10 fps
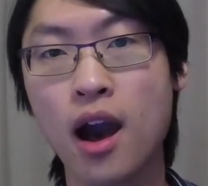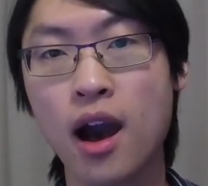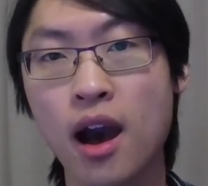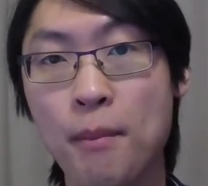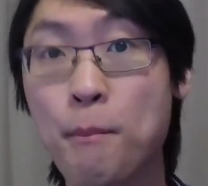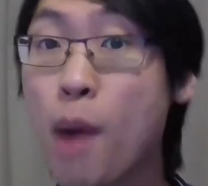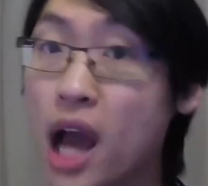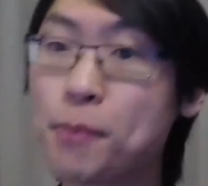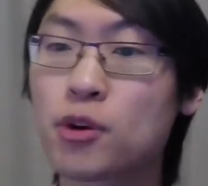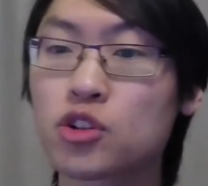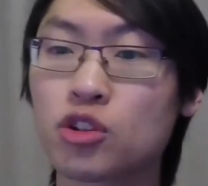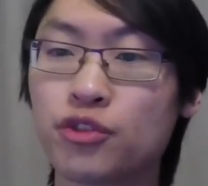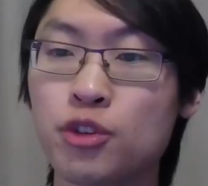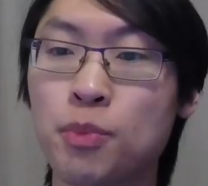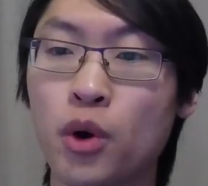My personal
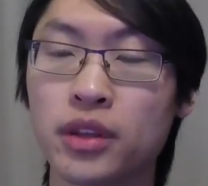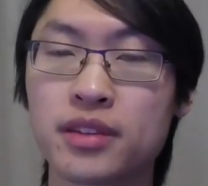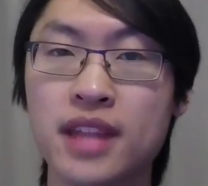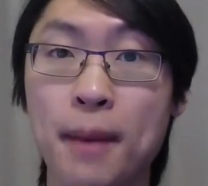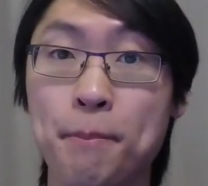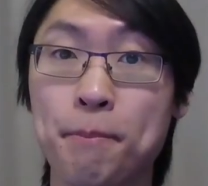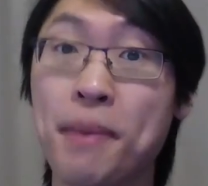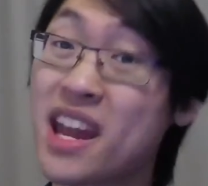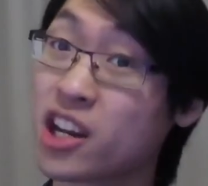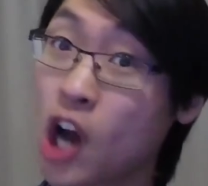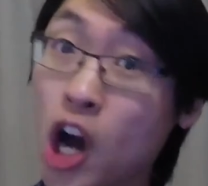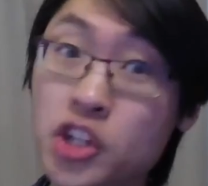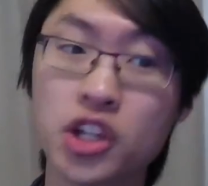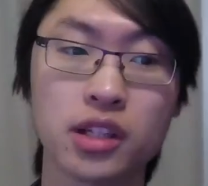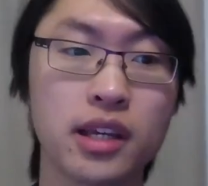viewpoint is that
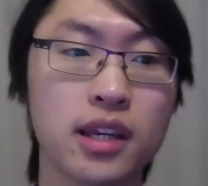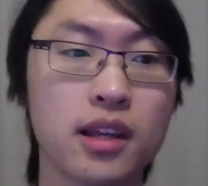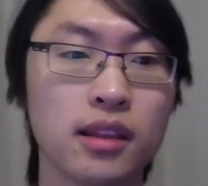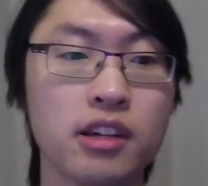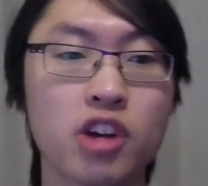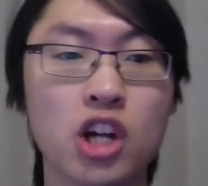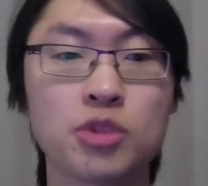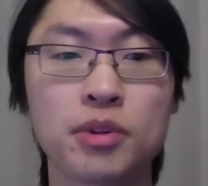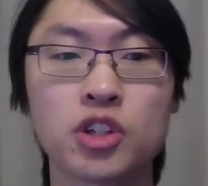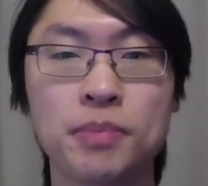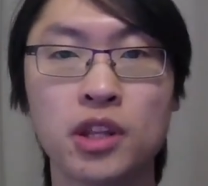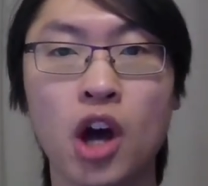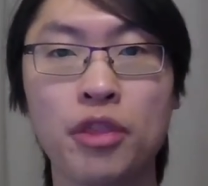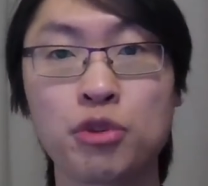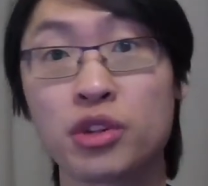pedagogically, linear algebra should be
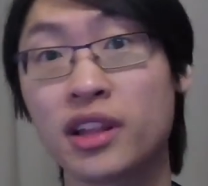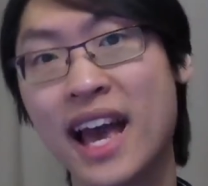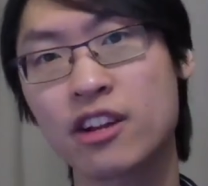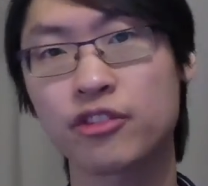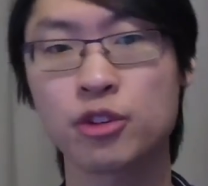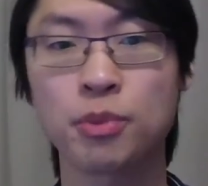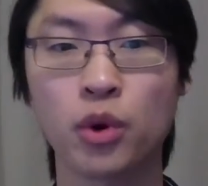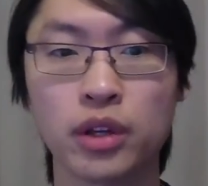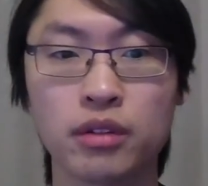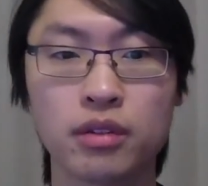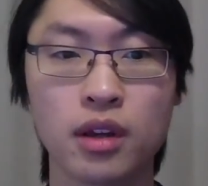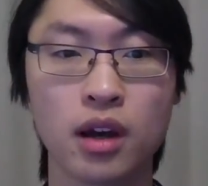taught through the latter viewpoint,